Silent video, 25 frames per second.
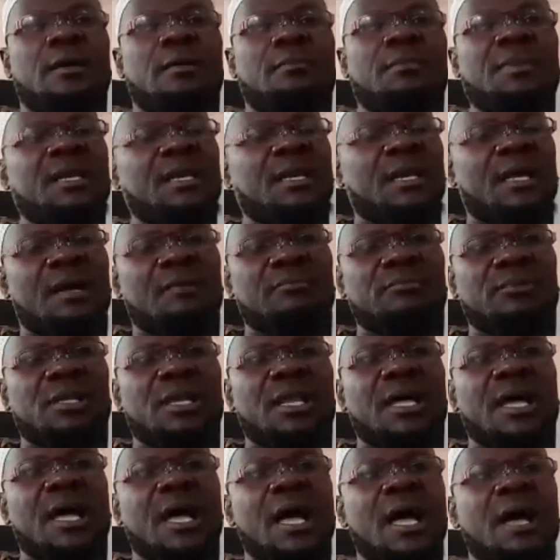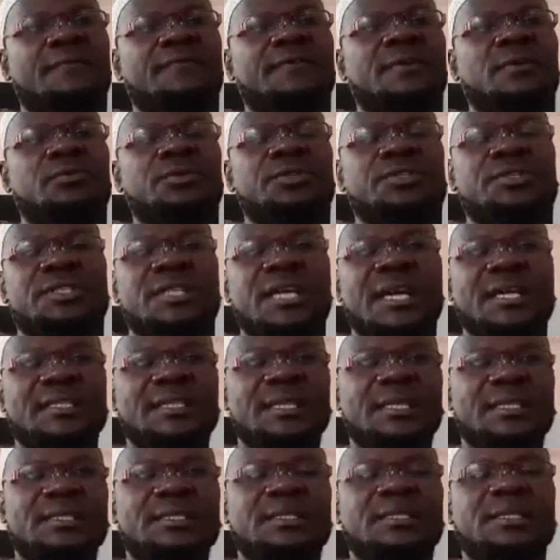But Alhamdulillah, after we
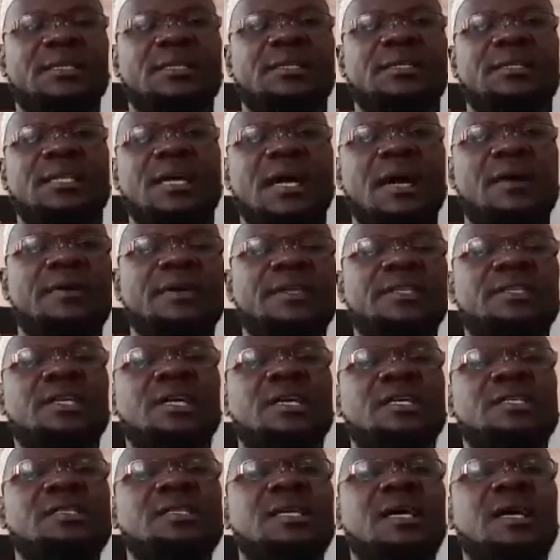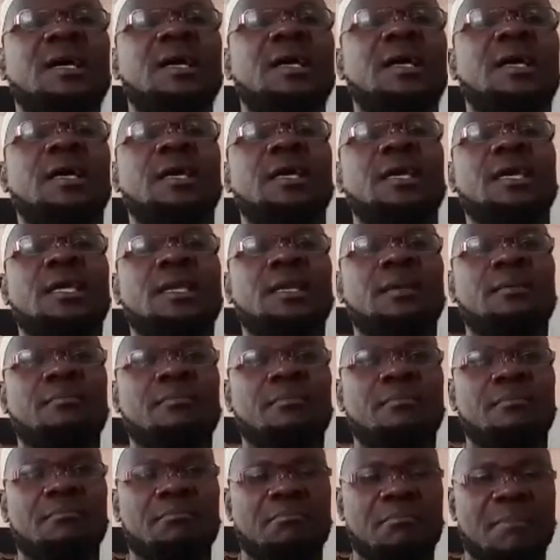started dawa in Nyanza,
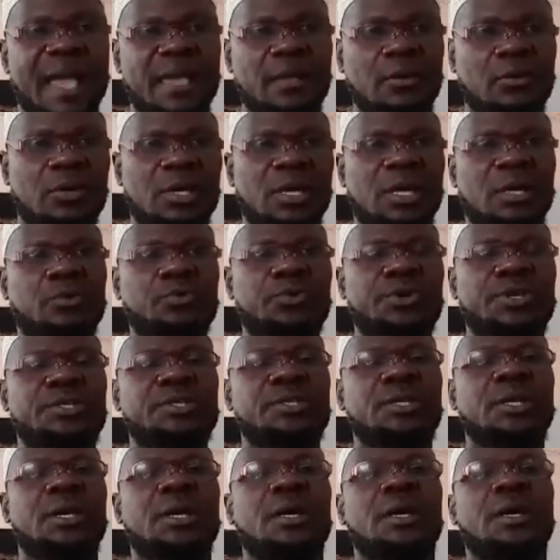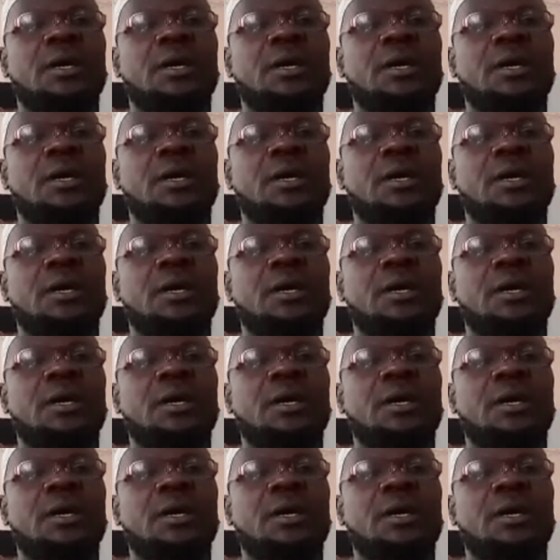in my own language,